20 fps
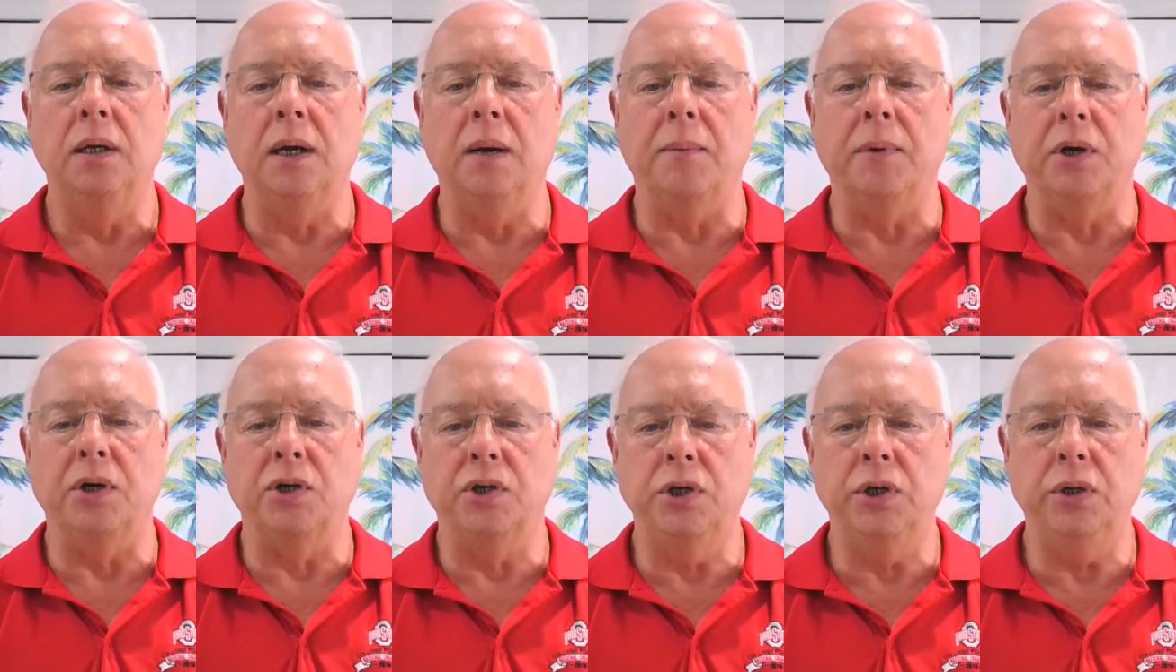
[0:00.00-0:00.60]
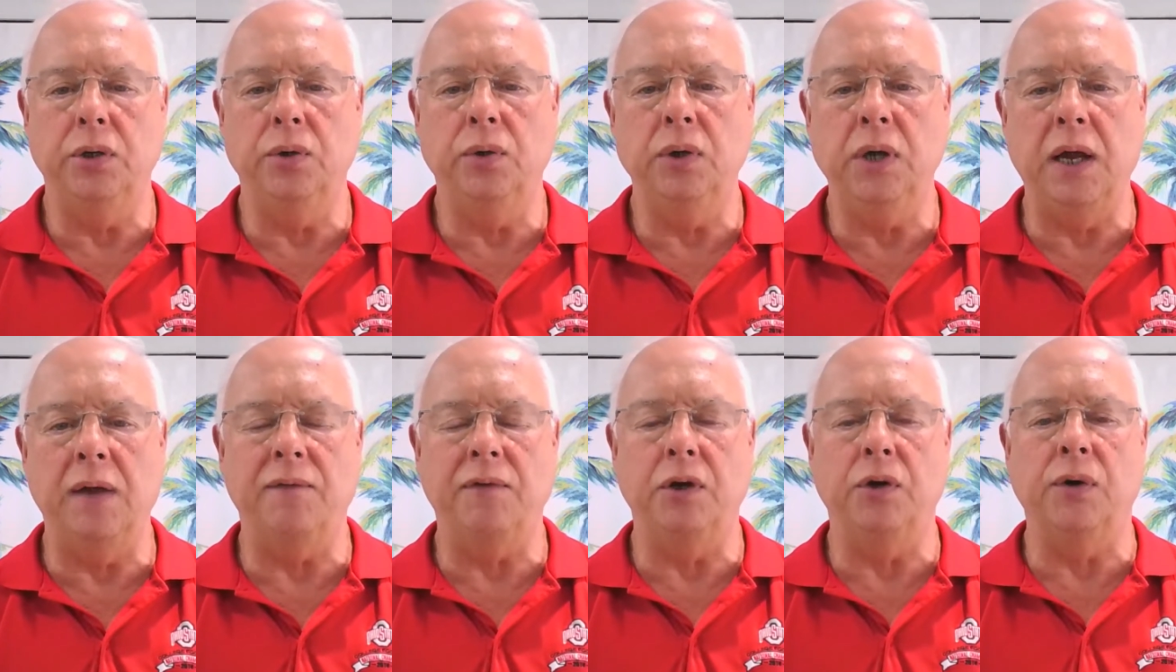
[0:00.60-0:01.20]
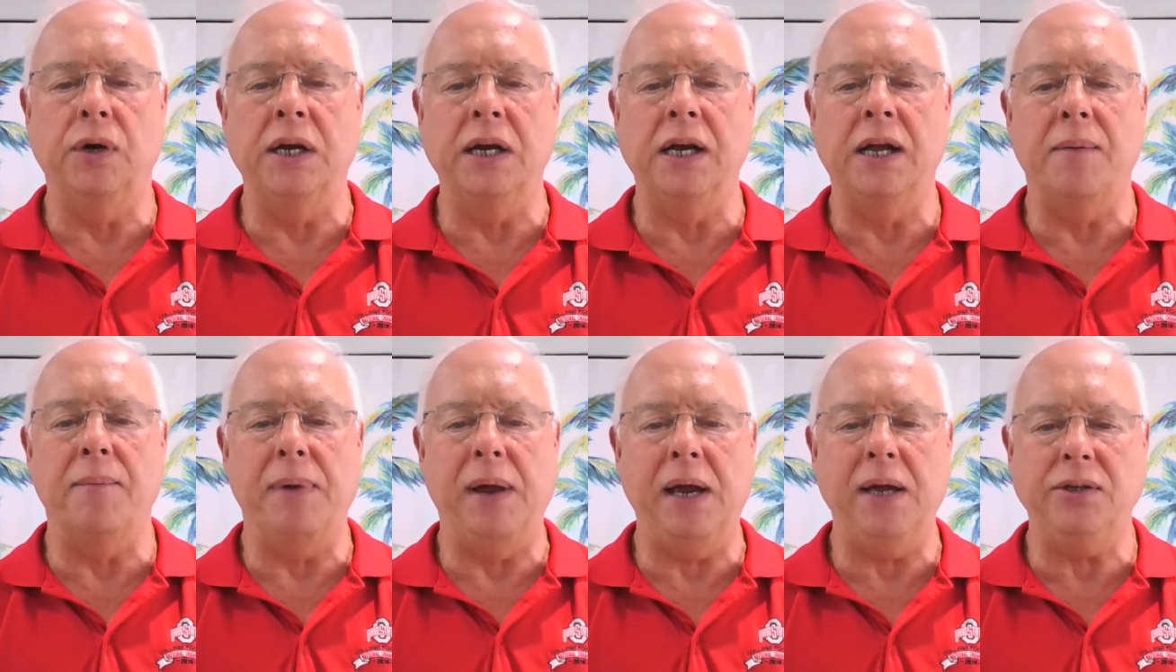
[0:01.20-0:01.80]
Number two, if you're
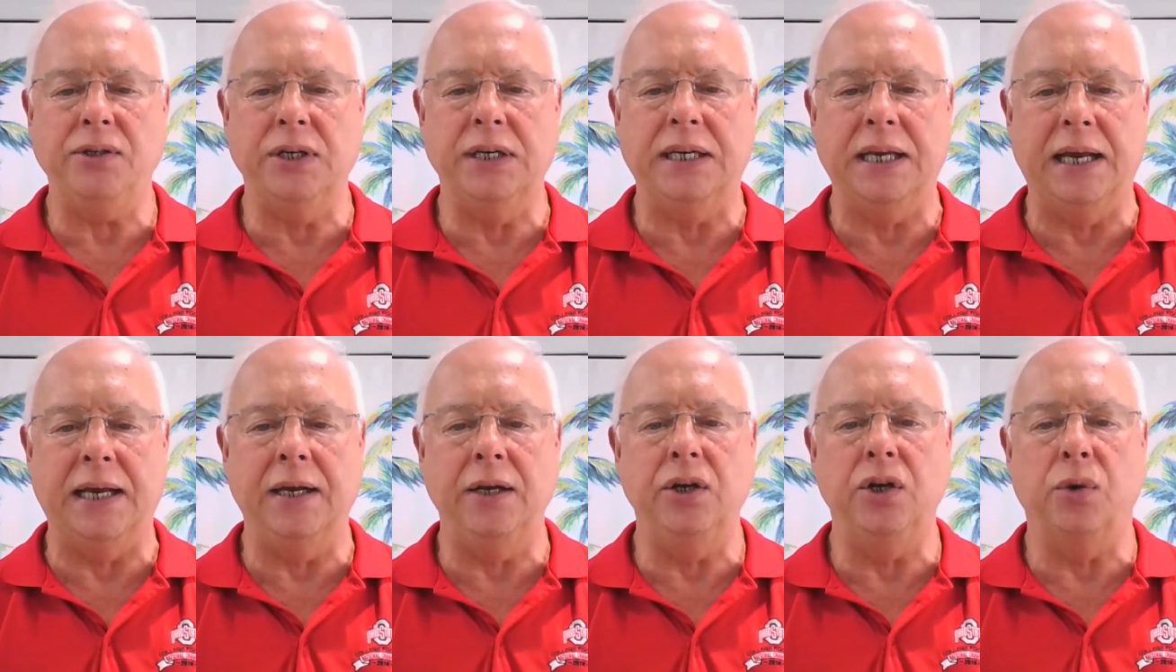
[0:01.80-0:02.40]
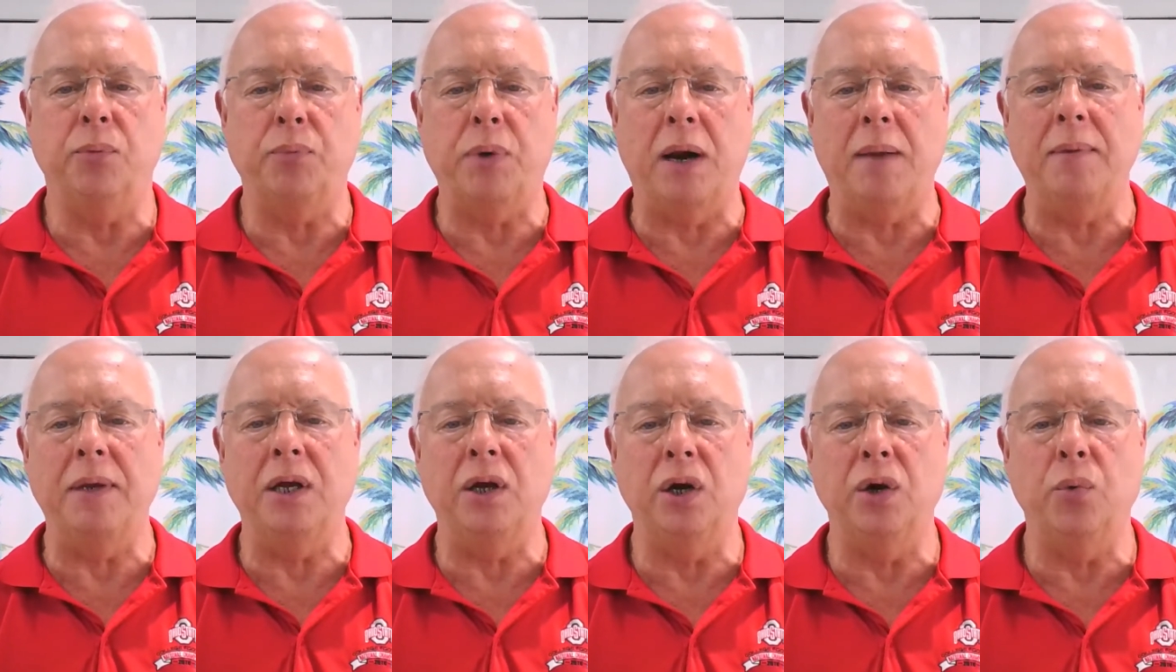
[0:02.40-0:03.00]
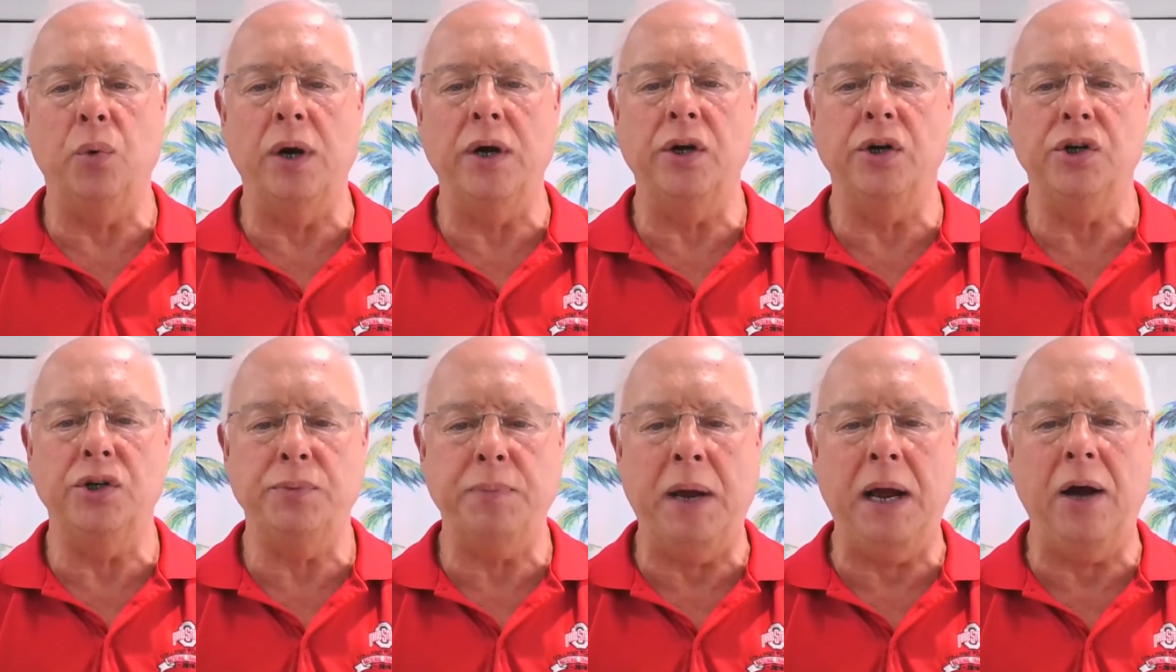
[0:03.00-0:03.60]
incapacitated, you're probably going to want
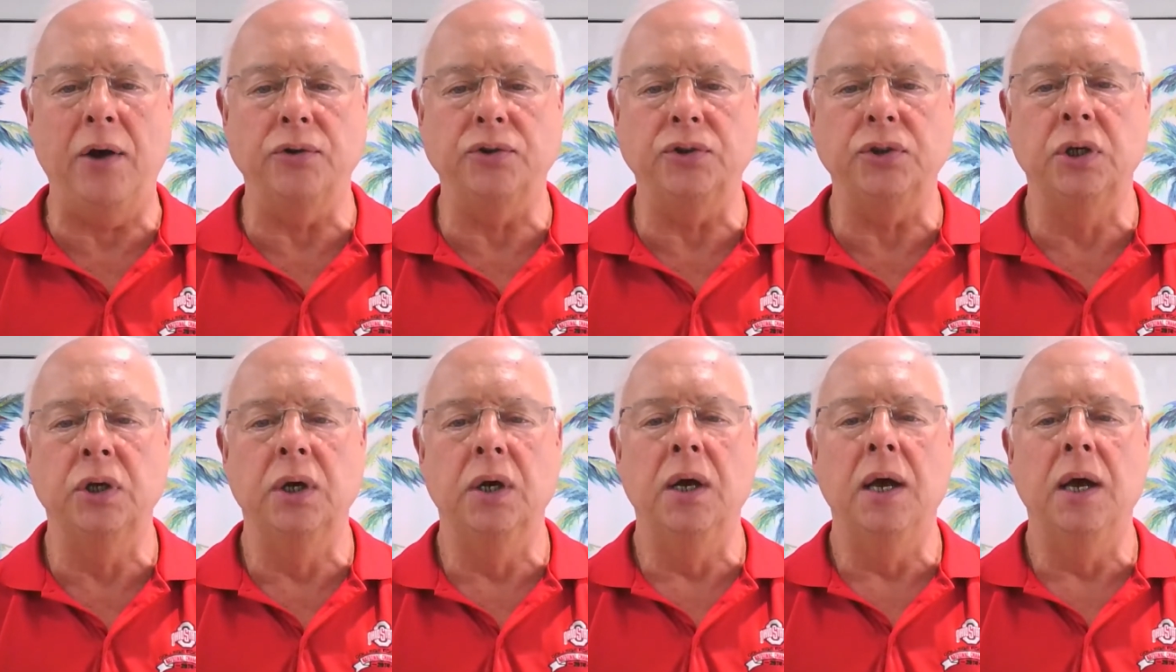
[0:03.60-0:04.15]
your spouse